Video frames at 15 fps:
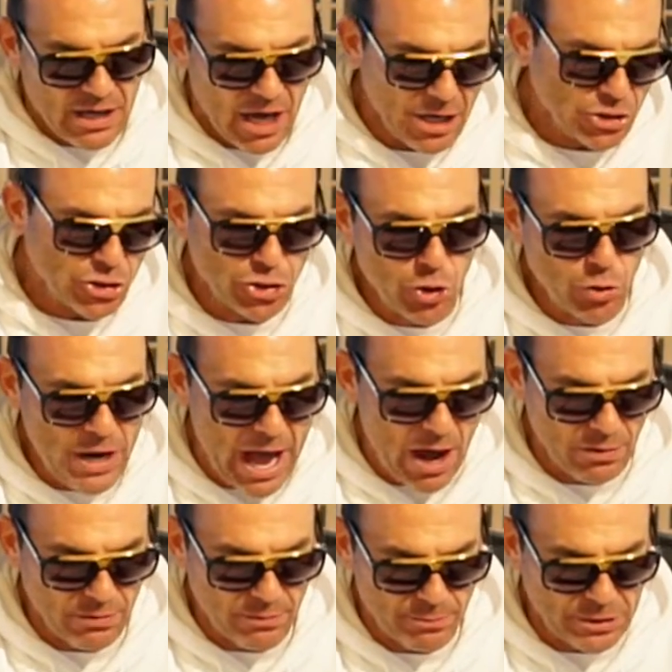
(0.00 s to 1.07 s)
A
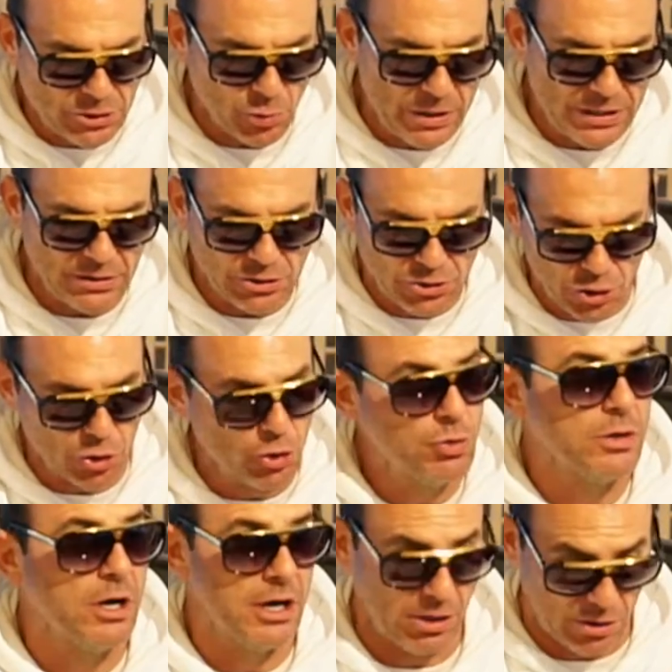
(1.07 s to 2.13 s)
shootout between the
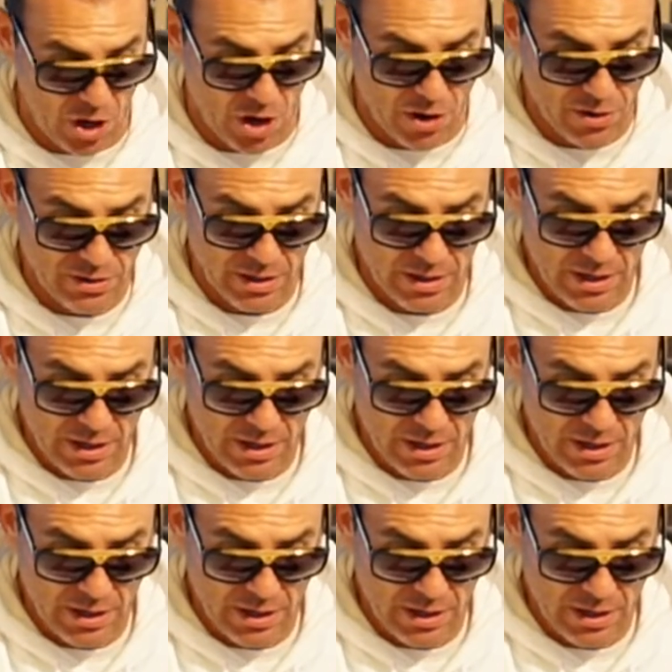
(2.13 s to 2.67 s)
two occurred,